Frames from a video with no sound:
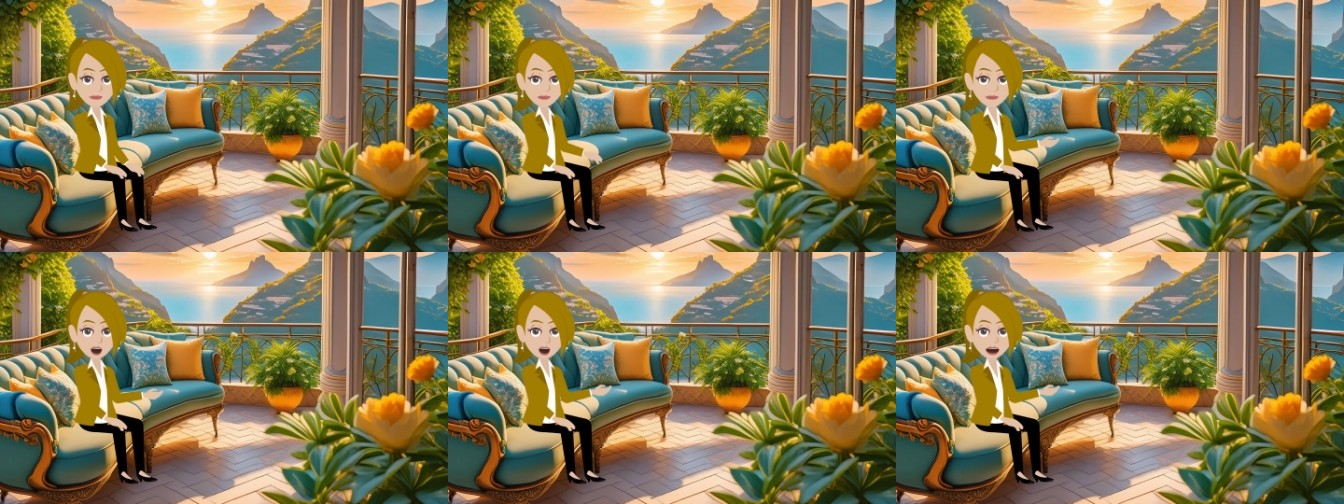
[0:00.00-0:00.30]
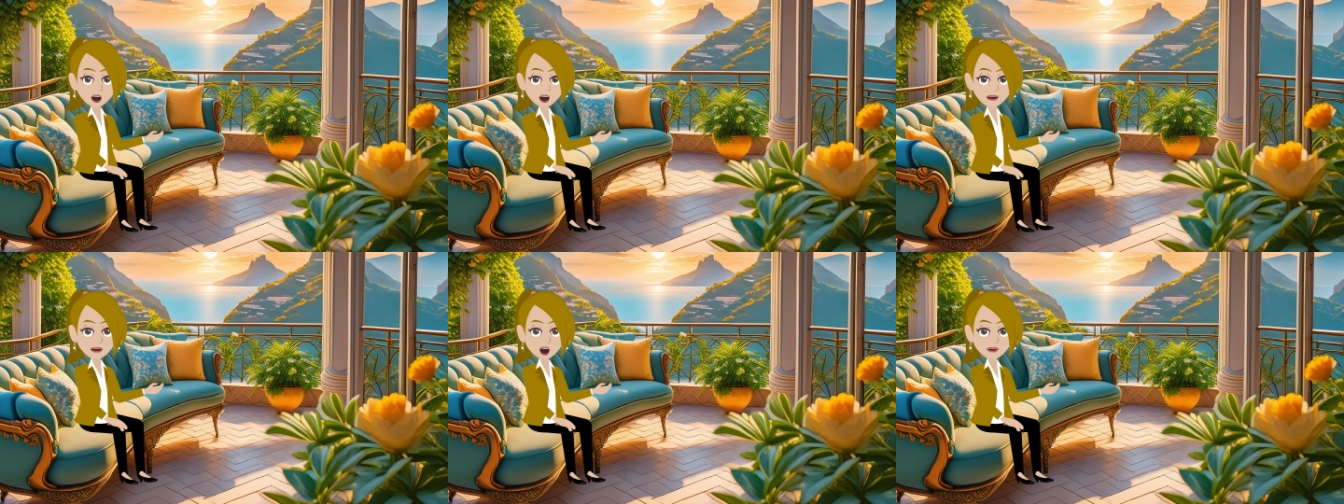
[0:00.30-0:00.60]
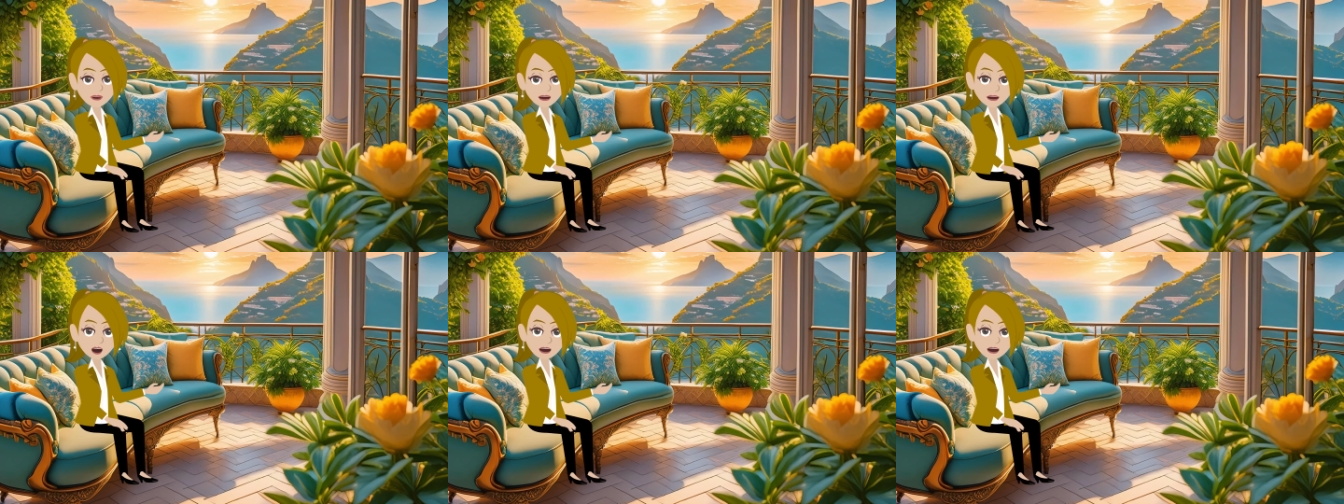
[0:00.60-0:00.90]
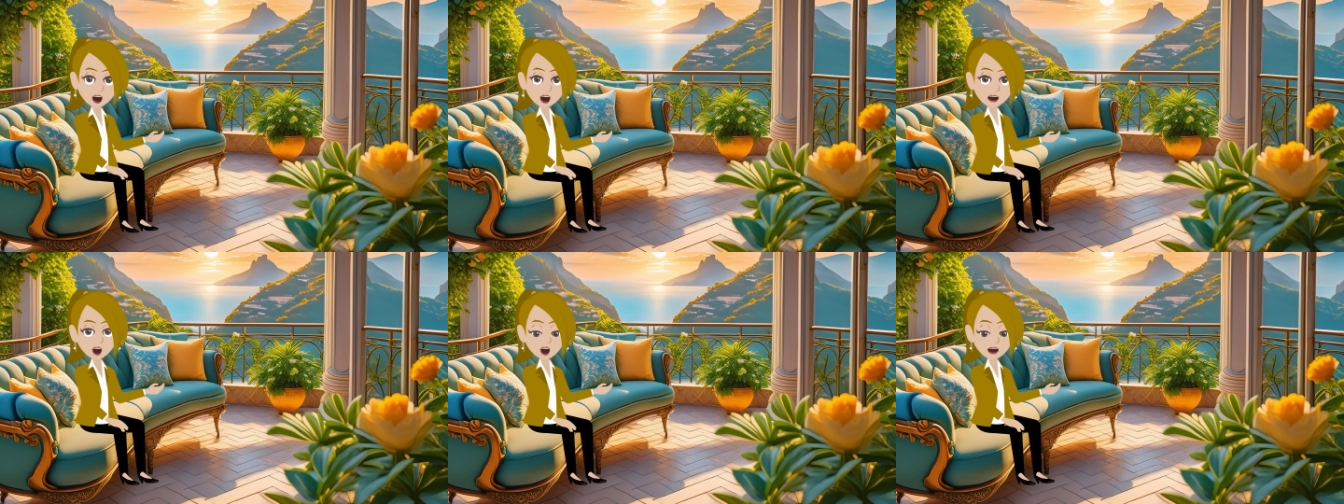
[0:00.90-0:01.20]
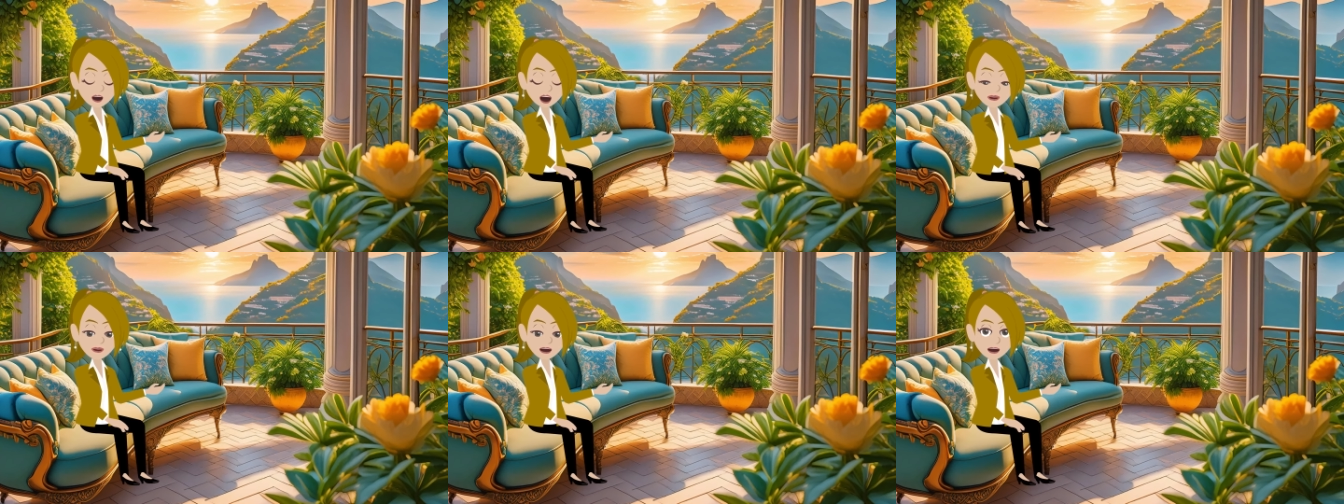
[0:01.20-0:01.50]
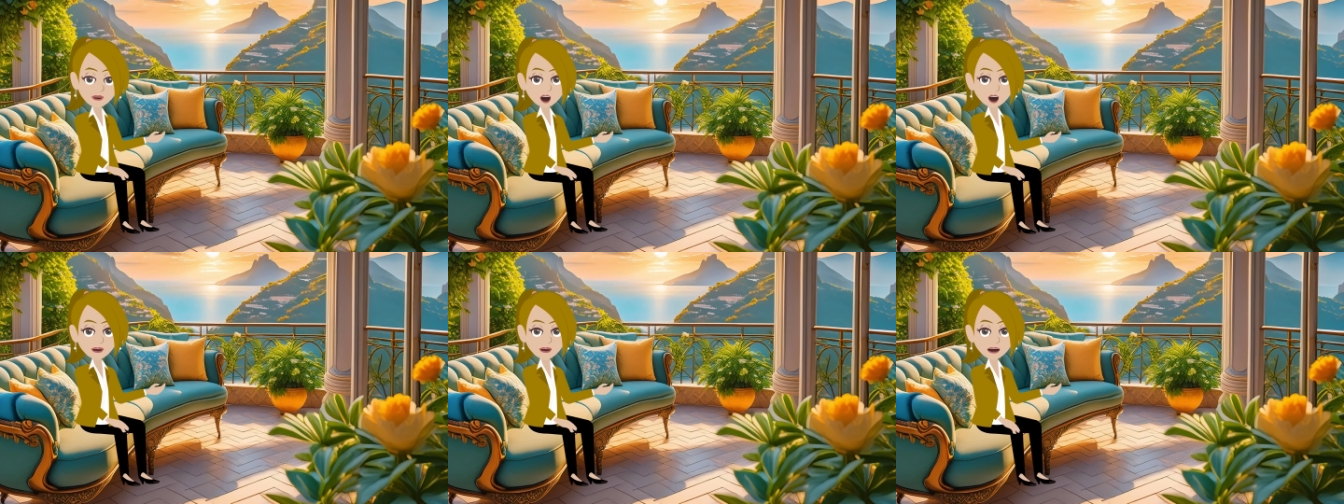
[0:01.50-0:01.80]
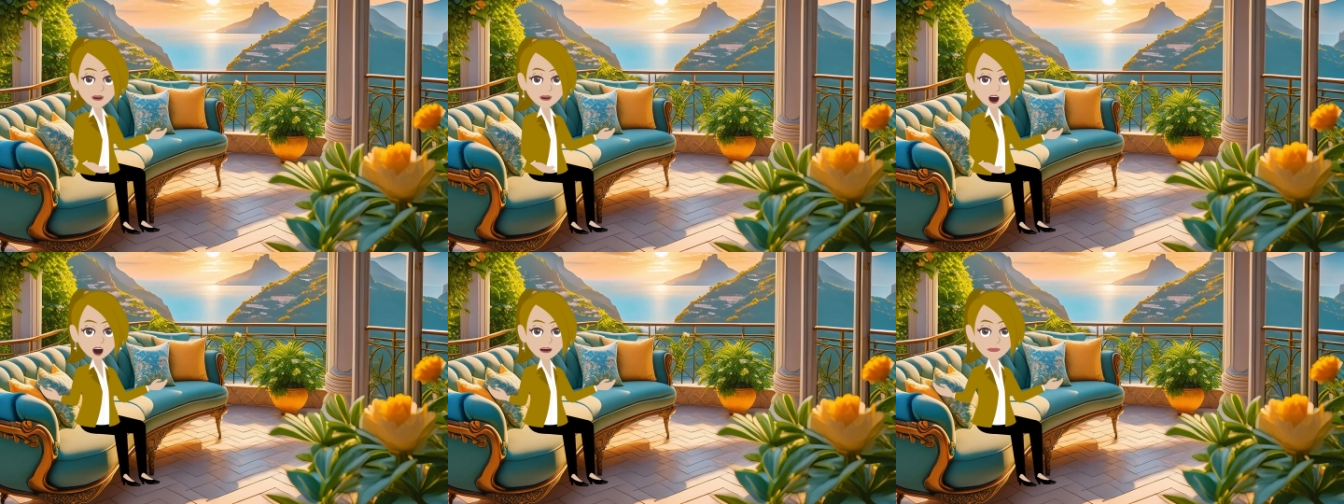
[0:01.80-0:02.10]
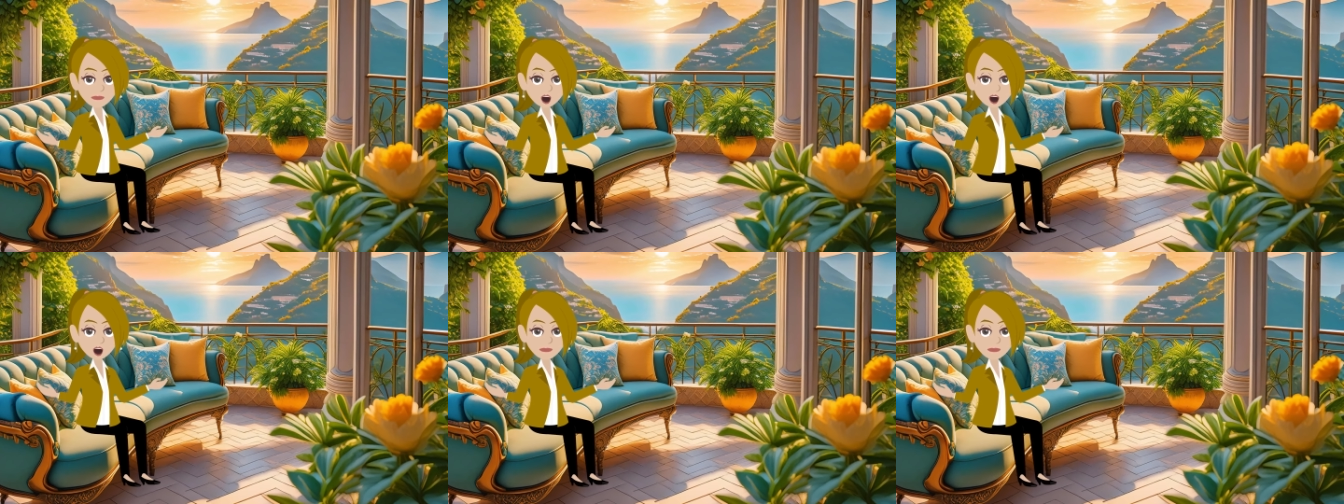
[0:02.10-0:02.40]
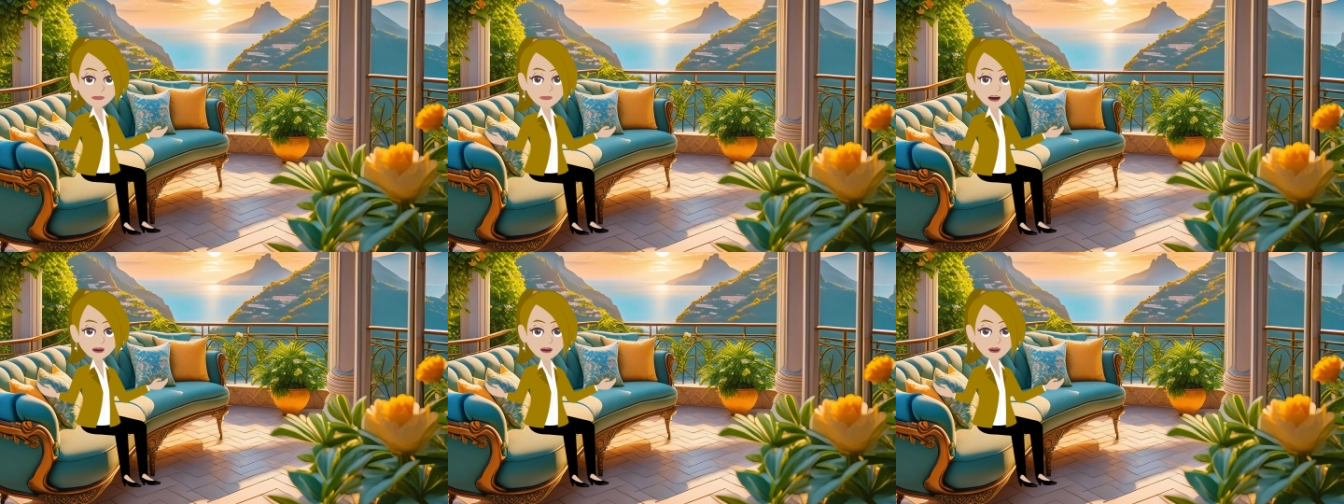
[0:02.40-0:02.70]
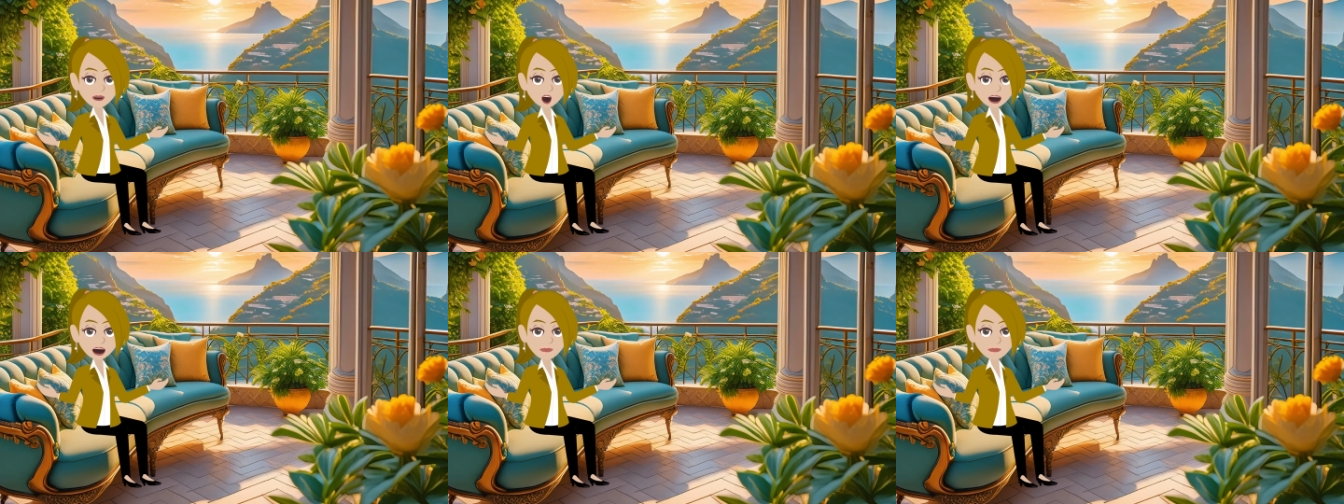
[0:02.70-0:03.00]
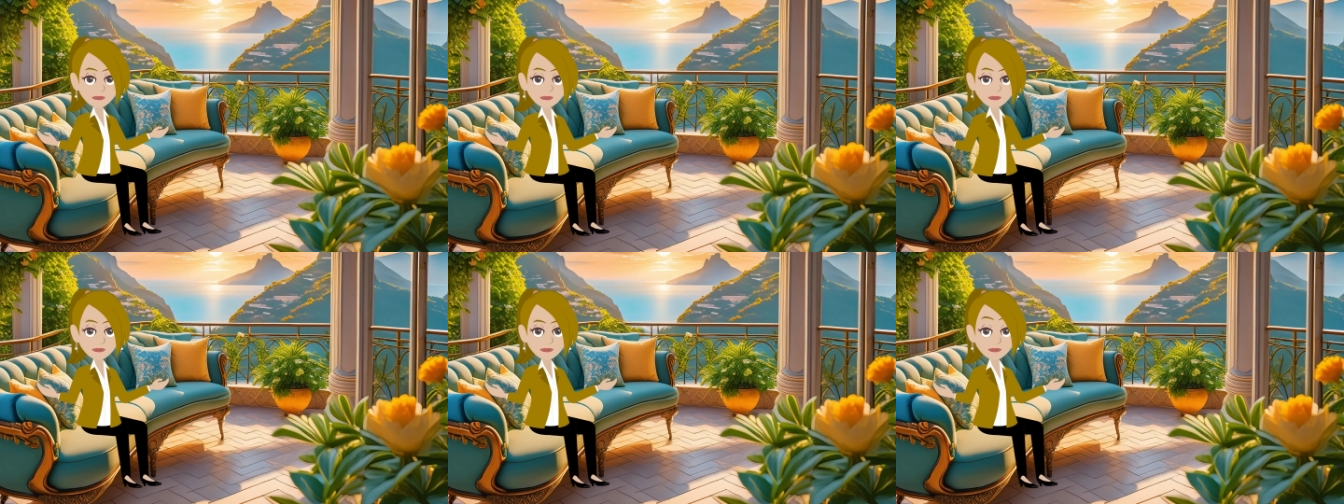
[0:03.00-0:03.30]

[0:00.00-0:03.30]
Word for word: In other words, we never want to give you the impression that